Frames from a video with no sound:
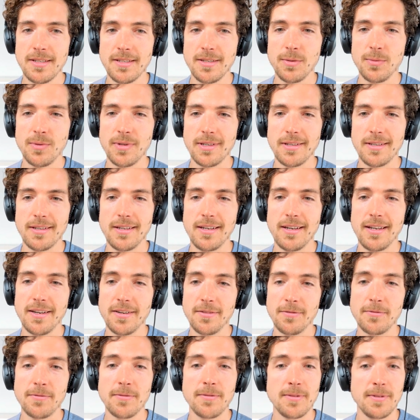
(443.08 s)
where a lot
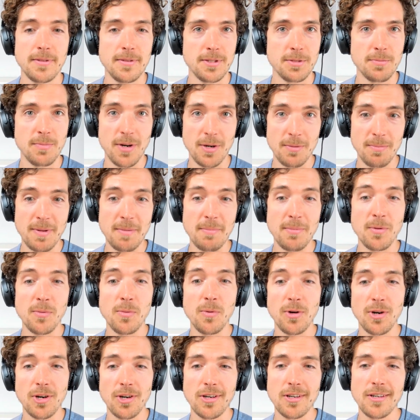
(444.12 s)
of smart people
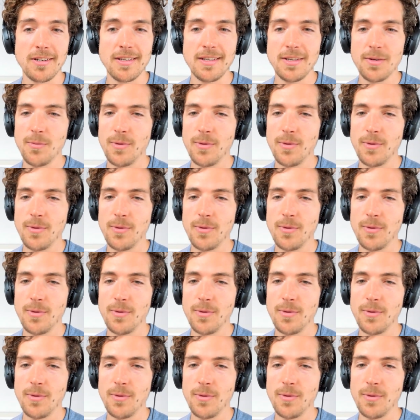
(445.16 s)
work.